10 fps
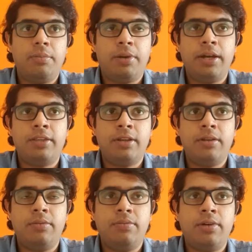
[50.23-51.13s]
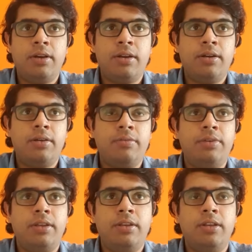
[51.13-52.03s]
Python, where
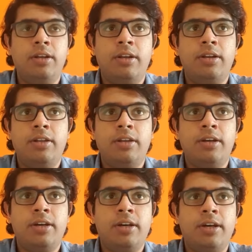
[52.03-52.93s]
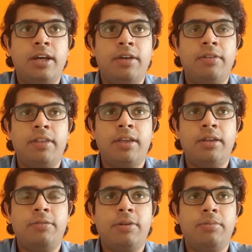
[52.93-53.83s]
we learned
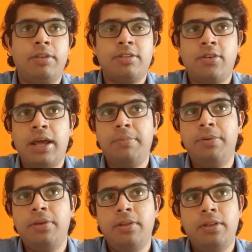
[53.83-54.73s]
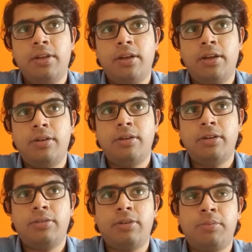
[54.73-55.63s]
everything from the scrap,
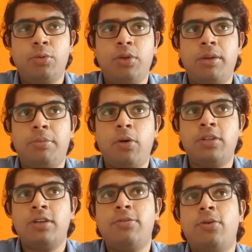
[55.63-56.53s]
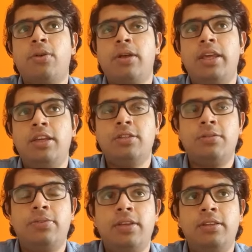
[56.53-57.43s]
from doing a project for each
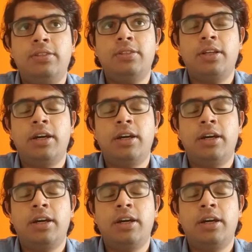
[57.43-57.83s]
of these